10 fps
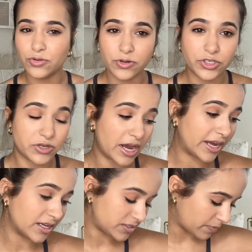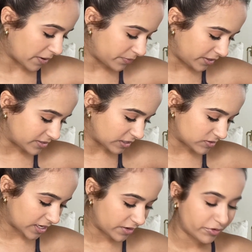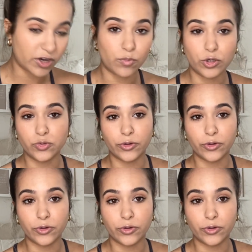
which I guess might be a downside if you have multiple